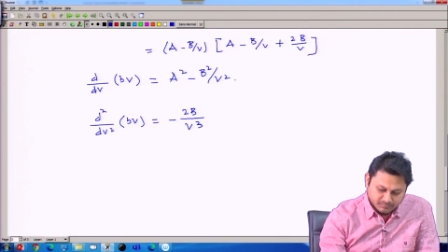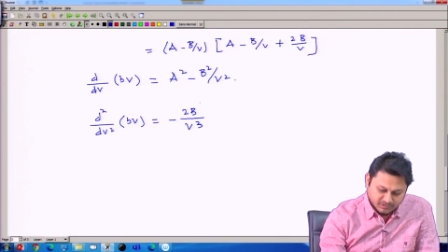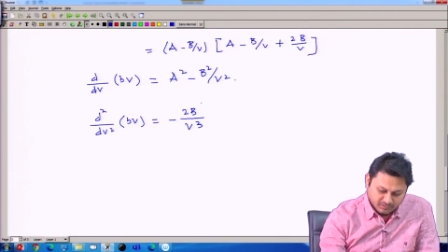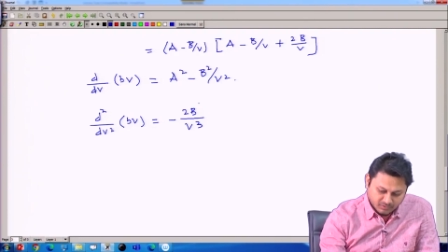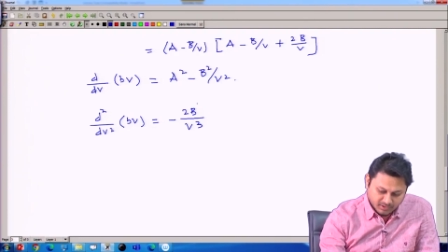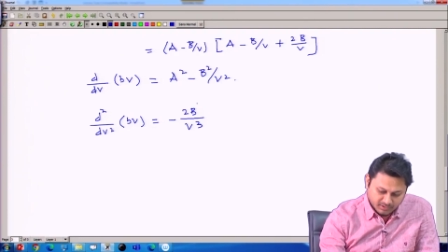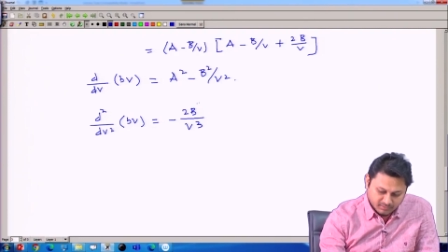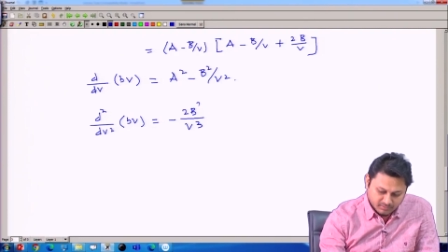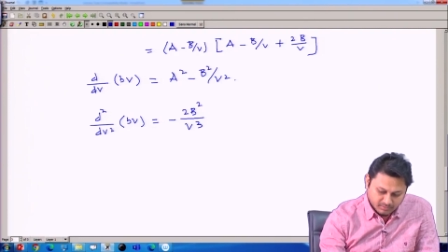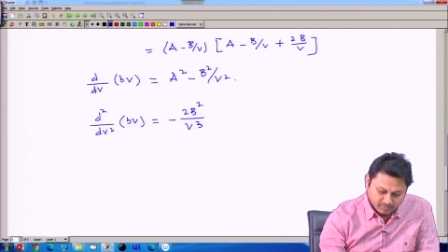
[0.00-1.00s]
b square
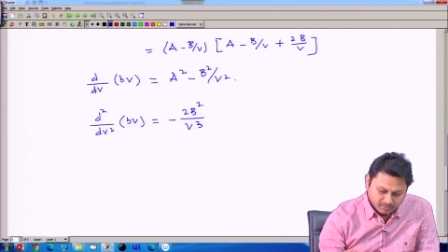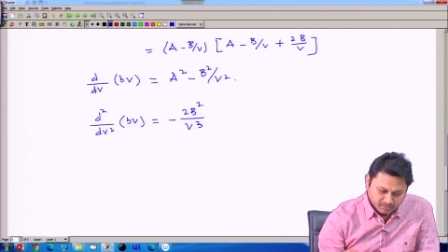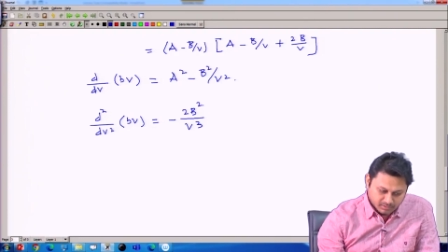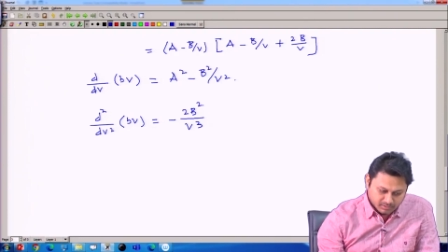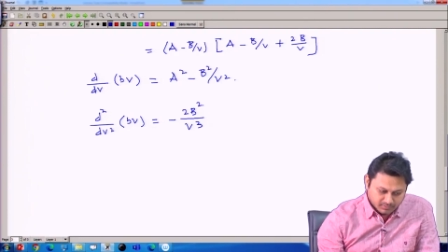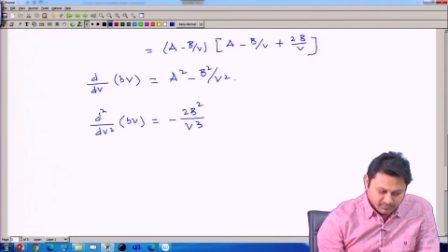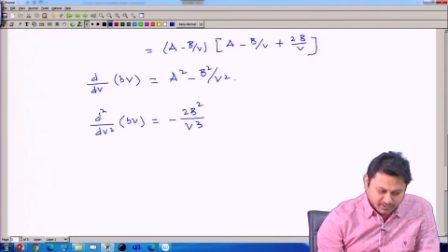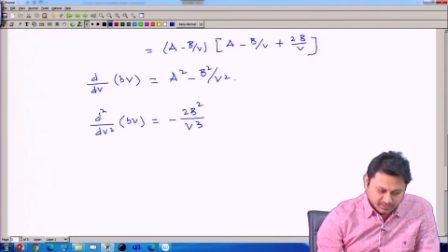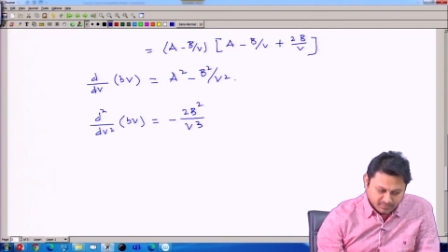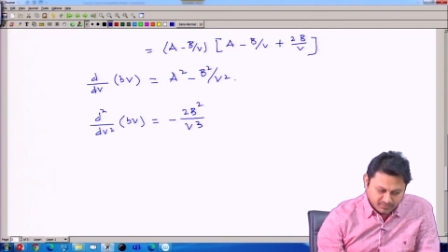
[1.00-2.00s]

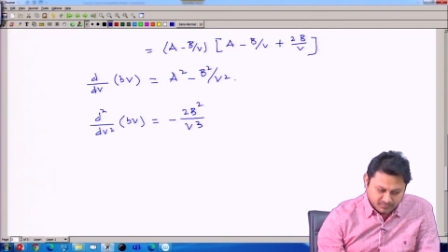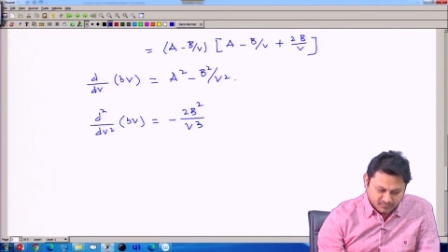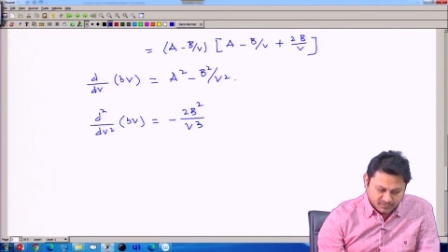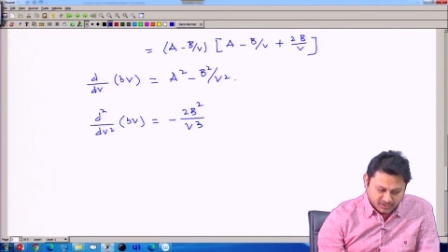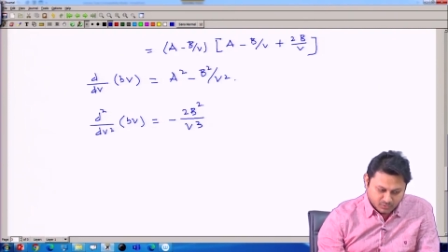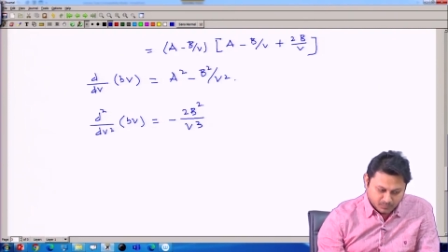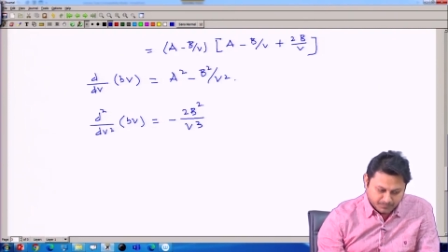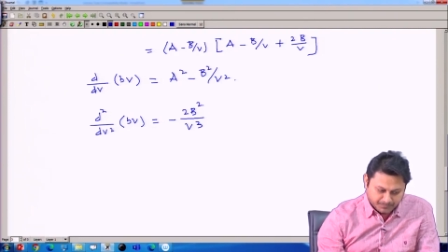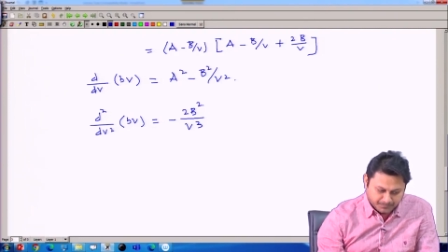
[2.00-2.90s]
divided by v cube.